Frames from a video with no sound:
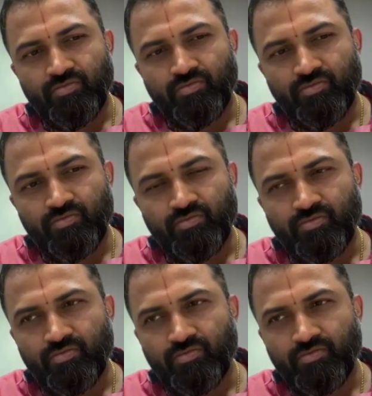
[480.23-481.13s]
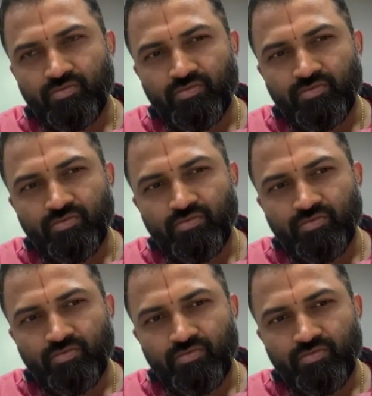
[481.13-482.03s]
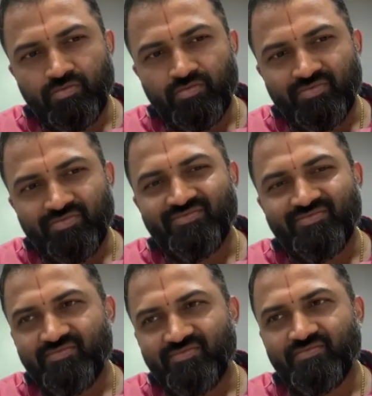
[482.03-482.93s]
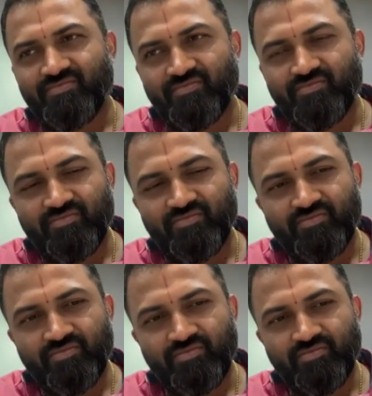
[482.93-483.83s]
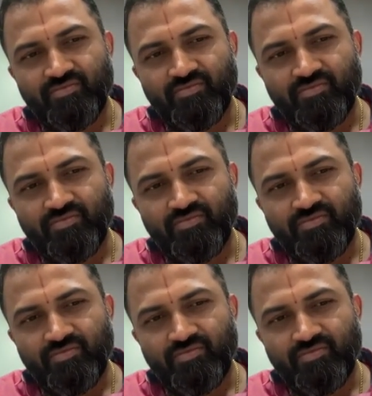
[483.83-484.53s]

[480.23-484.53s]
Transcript: The person shown says nothing.